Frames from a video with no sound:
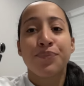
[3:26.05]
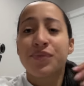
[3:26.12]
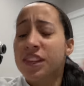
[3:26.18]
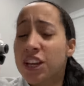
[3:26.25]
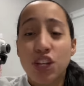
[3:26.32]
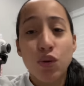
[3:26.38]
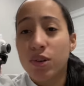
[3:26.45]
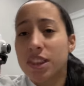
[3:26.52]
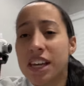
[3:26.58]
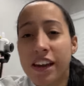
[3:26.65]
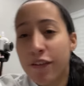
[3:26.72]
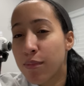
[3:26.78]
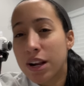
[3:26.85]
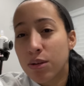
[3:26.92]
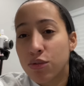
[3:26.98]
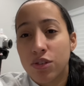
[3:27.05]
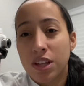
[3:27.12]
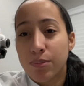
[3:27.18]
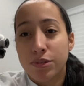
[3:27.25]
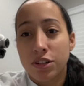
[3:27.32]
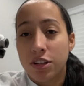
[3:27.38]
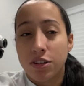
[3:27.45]
And you would think everybody would do that,
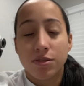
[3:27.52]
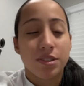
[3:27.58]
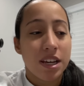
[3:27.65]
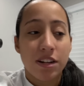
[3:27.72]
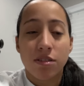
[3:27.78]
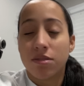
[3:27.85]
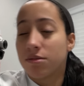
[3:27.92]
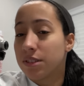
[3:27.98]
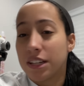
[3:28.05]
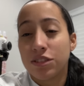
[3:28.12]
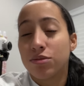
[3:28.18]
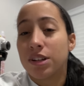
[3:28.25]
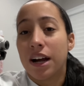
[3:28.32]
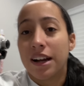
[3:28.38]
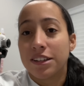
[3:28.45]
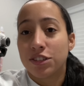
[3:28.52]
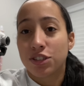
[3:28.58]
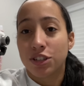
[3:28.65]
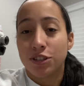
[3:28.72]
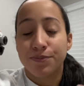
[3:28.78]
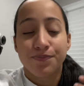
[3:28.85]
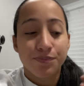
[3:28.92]
but no, they don't. They do not.
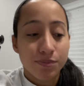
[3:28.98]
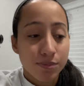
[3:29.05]
So